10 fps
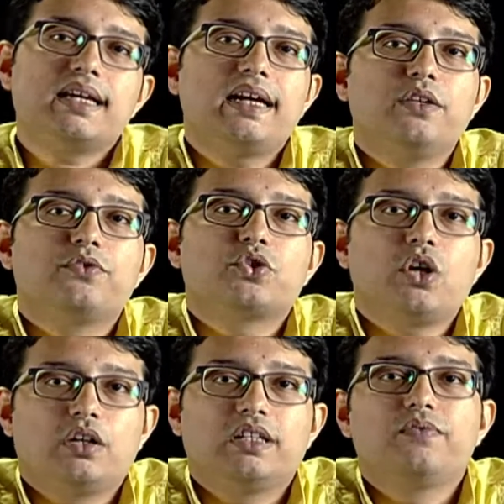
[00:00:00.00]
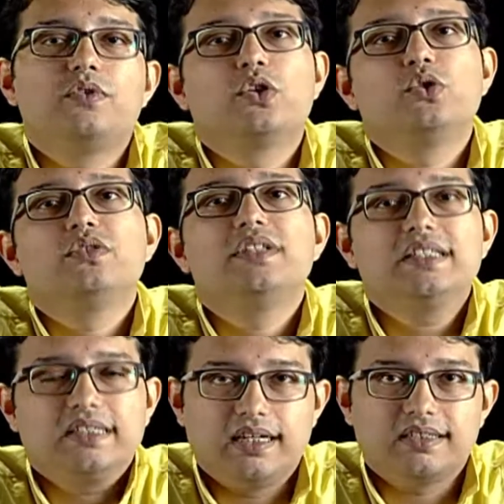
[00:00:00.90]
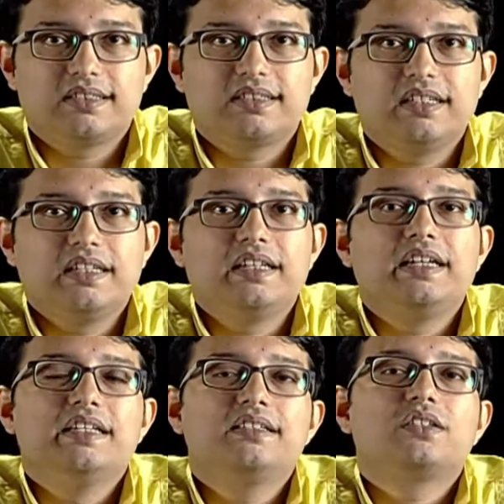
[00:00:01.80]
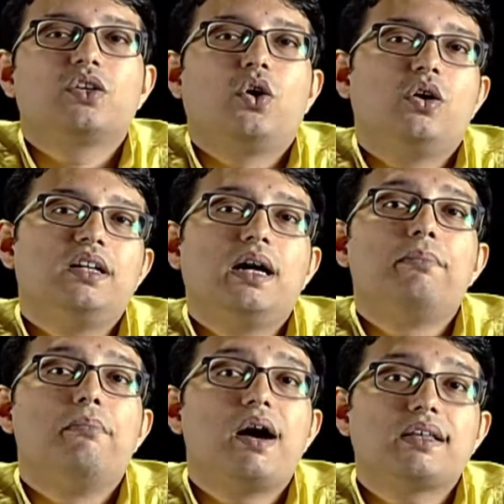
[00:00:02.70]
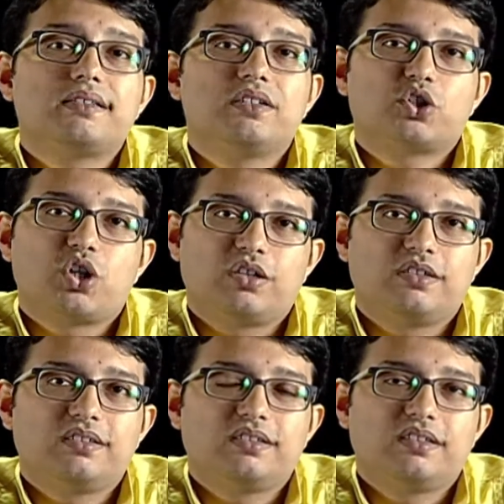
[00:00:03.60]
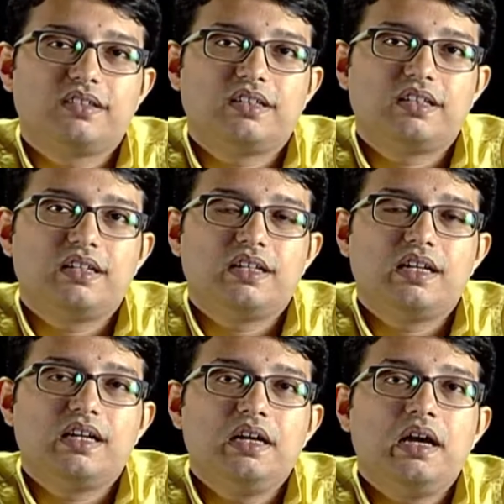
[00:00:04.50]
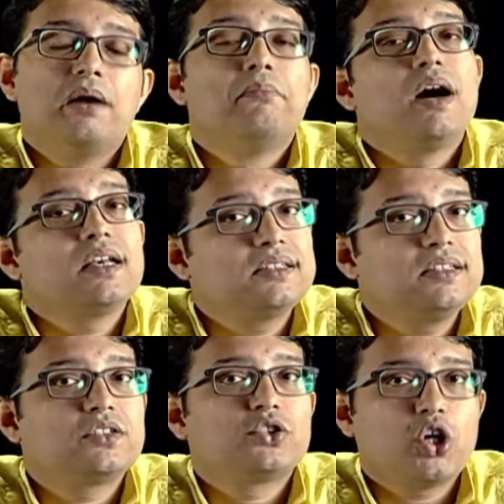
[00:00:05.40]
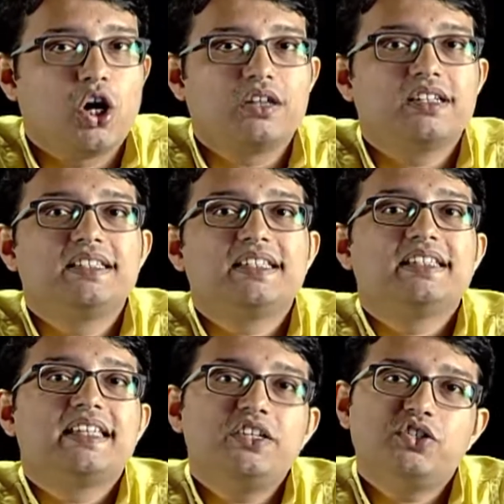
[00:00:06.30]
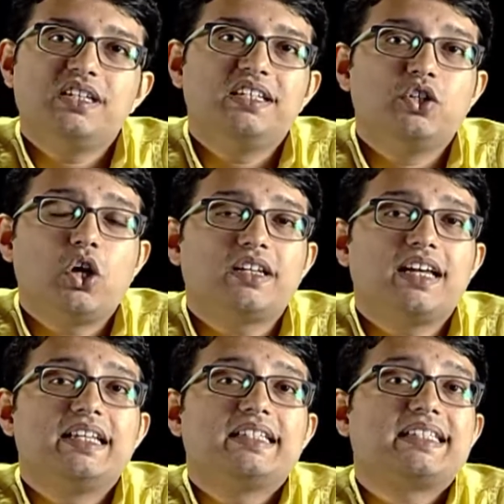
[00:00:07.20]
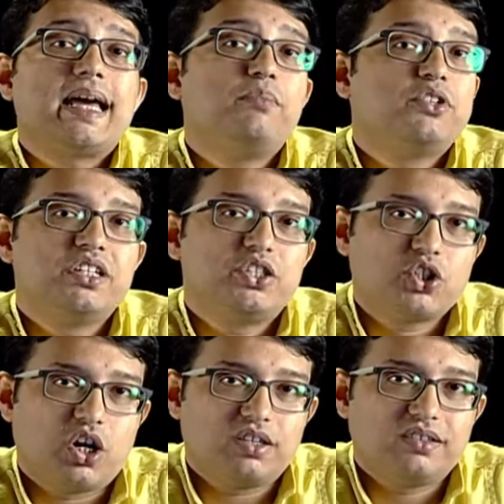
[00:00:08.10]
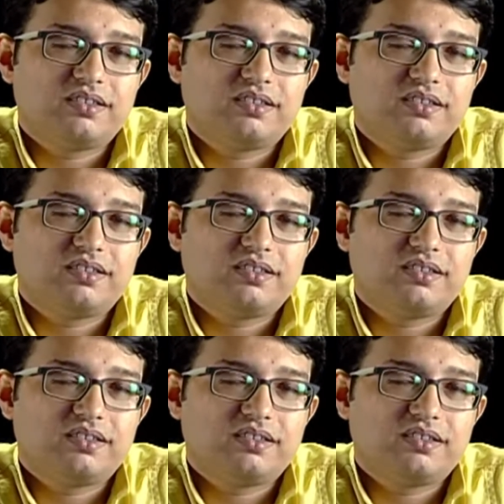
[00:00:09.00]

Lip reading: kind of shot that we are going to discuss is called a master shot. A master shot is essentially not an establishing shot.